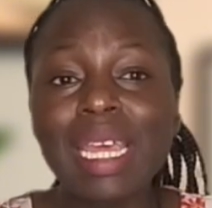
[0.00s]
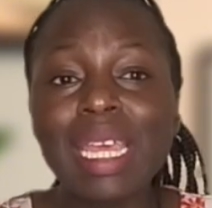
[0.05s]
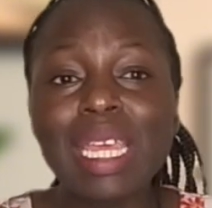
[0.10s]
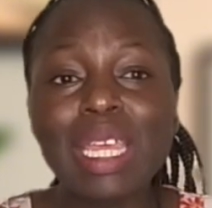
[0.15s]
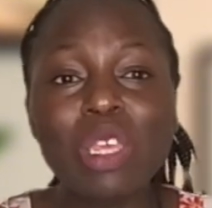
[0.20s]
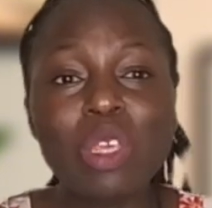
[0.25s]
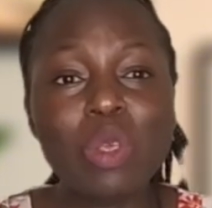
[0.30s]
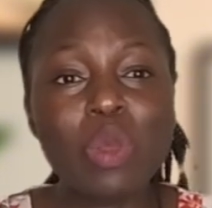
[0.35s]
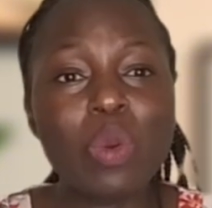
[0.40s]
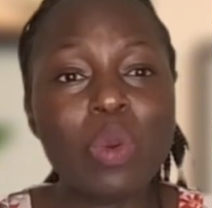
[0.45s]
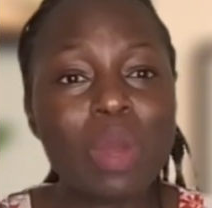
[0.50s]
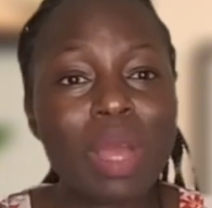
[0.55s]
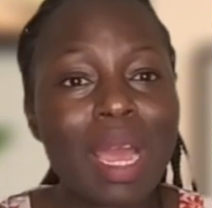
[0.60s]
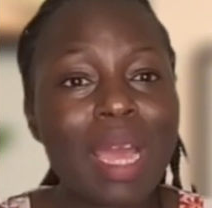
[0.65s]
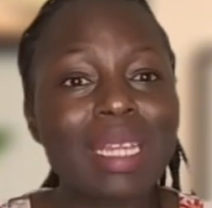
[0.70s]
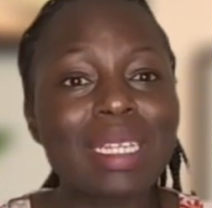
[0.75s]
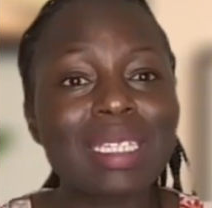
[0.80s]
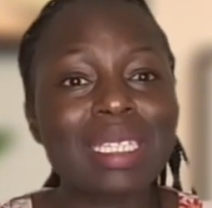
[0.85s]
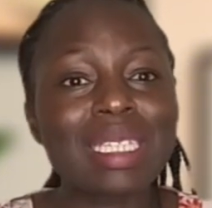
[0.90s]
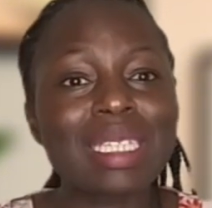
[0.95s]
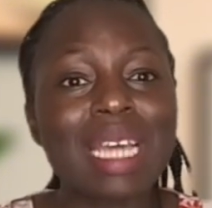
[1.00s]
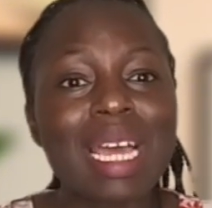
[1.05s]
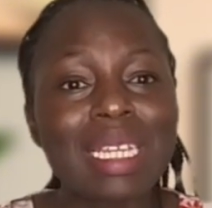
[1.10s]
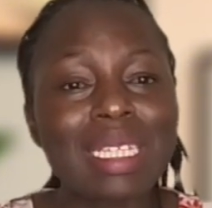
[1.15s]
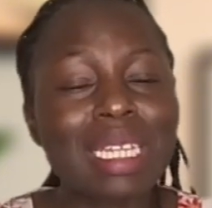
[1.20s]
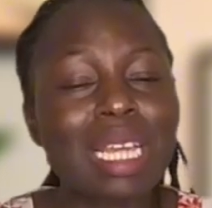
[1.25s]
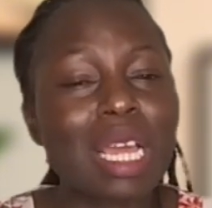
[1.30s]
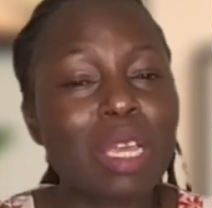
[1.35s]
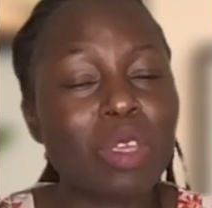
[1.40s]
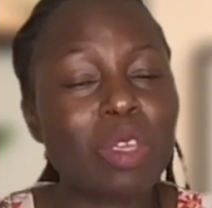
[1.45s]
you can start
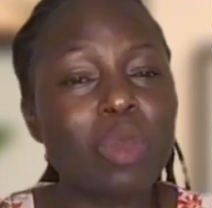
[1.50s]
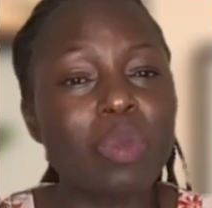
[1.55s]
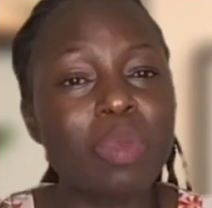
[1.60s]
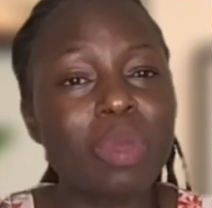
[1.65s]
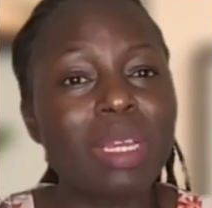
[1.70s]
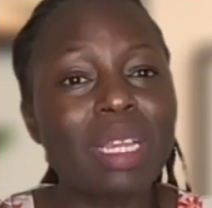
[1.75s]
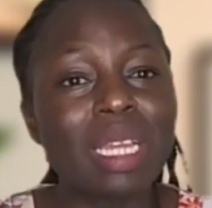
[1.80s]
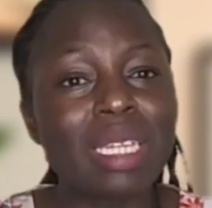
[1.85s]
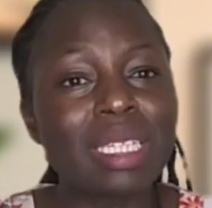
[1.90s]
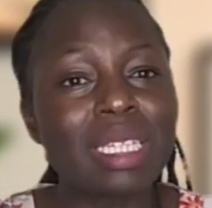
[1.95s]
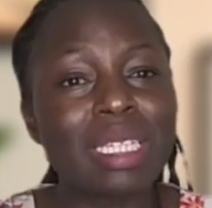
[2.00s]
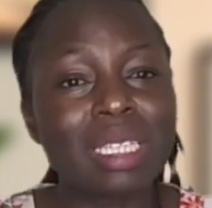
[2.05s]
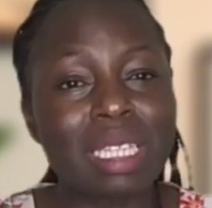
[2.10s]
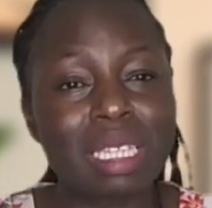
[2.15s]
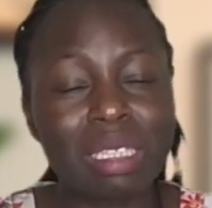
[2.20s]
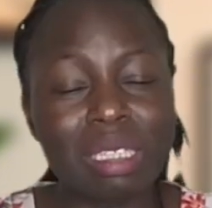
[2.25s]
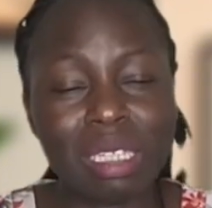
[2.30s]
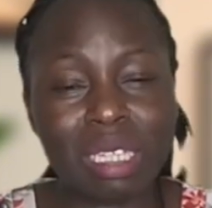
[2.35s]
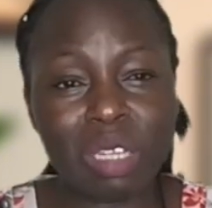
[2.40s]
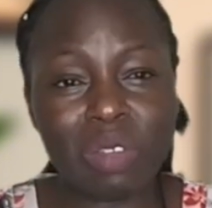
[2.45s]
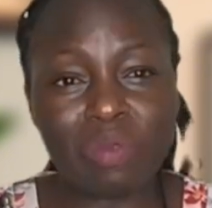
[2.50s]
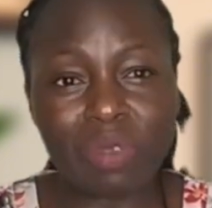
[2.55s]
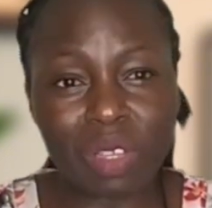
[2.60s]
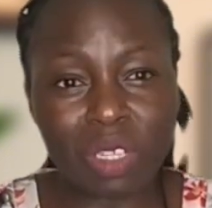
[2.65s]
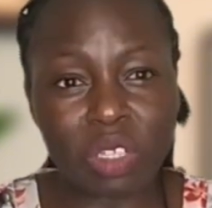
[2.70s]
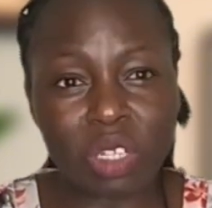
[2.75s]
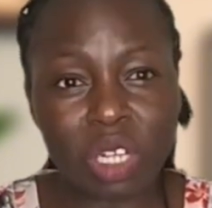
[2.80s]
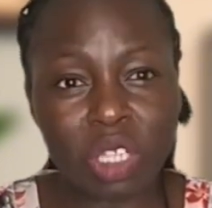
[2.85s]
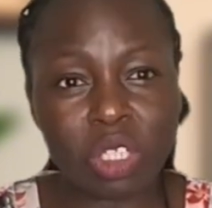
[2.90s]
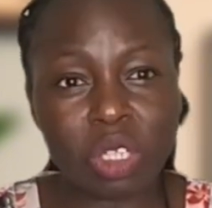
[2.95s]
accumulating these
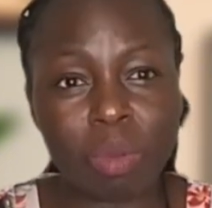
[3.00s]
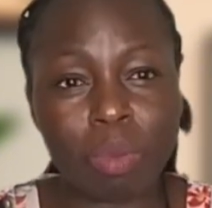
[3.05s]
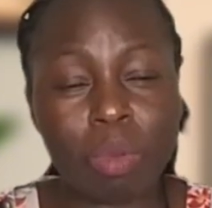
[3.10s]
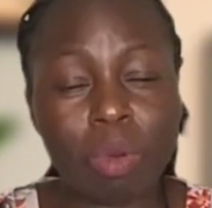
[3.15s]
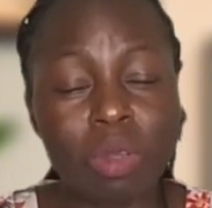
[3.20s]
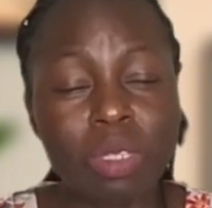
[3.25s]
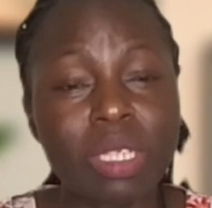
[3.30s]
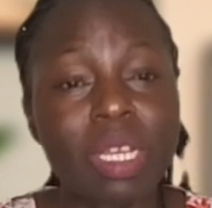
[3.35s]
infrastructure bonds.